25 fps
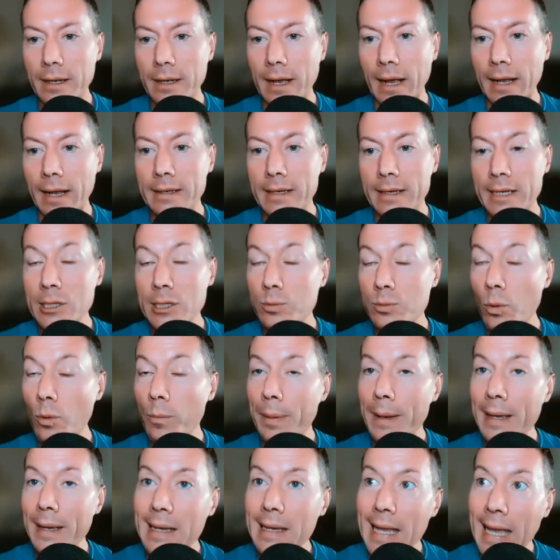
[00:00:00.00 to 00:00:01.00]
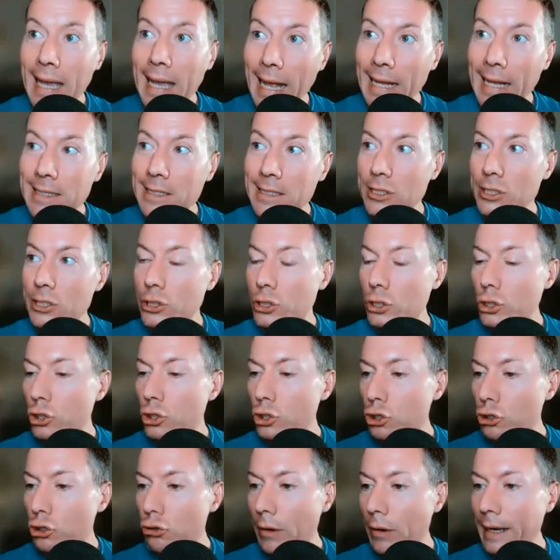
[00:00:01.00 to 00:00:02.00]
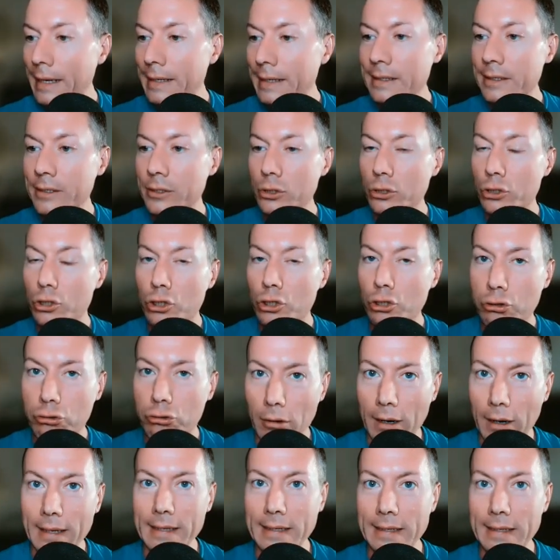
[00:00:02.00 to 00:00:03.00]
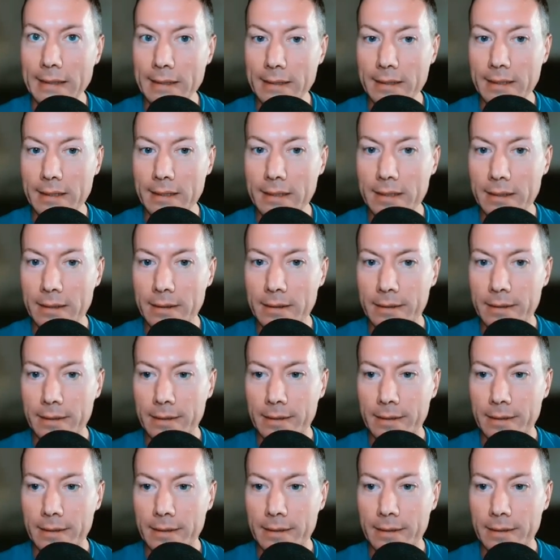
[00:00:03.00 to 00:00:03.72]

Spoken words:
and these will be against trend trades.